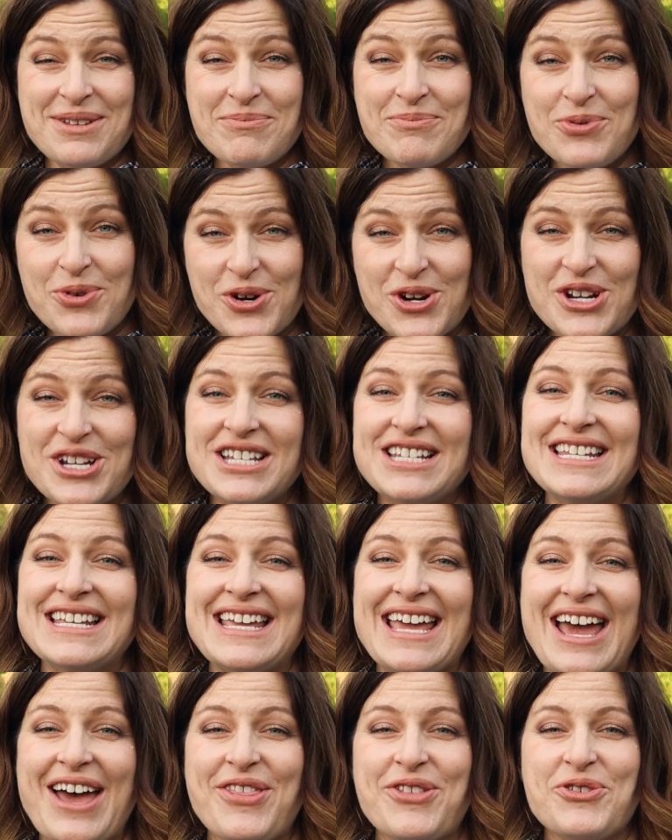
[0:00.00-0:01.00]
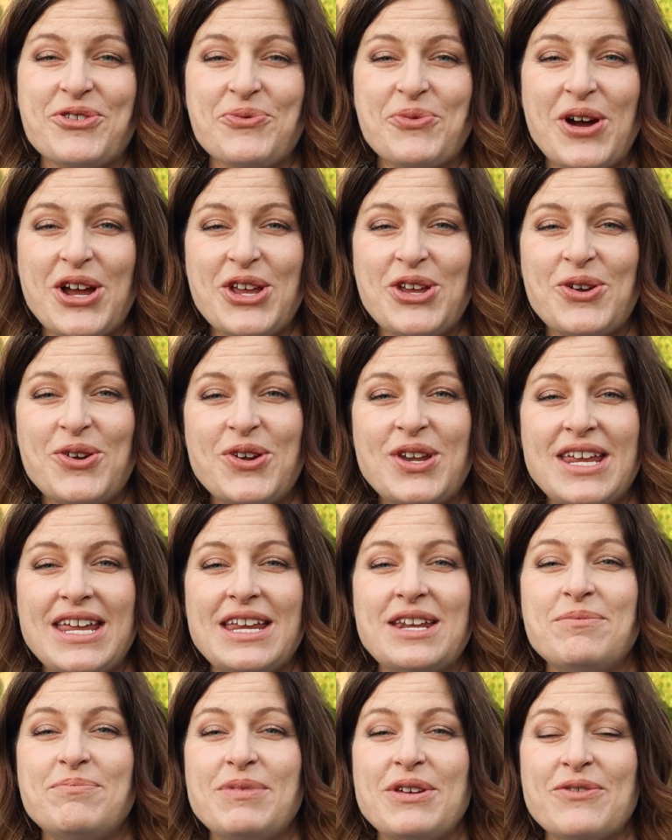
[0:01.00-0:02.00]
important to gather what you
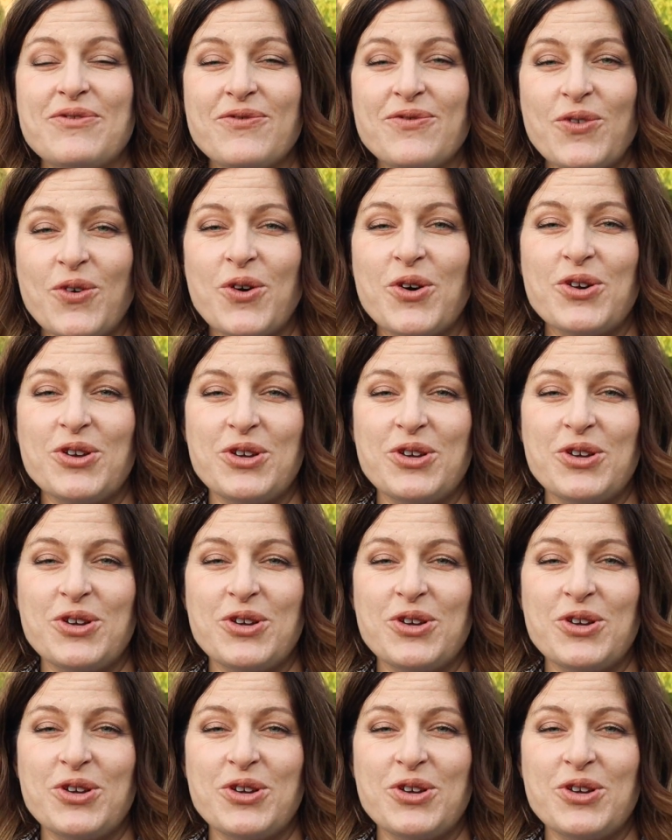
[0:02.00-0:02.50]
need before